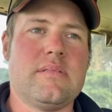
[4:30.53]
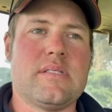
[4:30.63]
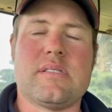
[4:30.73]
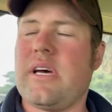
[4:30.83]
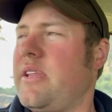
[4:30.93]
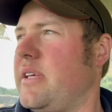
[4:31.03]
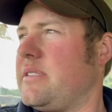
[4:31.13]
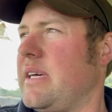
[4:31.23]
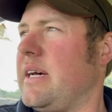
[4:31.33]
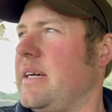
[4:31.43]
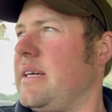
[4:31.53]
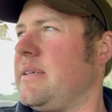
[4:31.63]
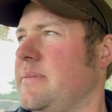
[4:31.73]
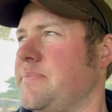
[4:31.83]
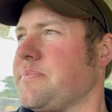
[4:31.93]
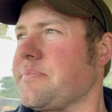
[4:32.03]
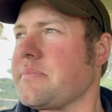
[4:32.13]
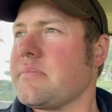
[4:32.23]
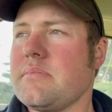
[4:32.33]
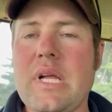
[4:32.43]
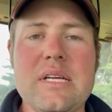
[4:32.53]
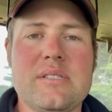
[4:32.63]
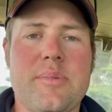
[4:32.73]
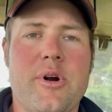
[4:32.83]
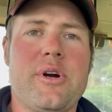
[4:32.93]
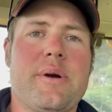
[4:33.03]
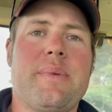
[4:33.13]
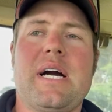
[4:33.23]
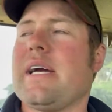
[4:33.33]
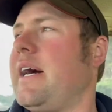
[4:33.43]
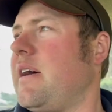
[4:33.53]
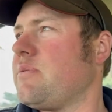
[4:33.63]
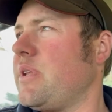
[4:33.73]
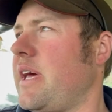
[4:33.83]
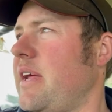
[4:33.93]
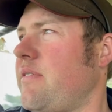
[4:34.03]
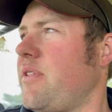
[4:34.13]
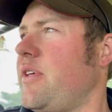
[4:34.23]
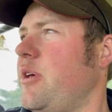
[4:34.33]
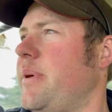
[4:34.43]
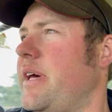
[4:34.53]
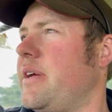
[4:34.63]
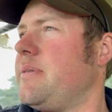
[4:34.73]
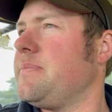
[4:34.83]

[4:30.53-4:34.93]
so that tomorrow I can mark calves without having to think about it.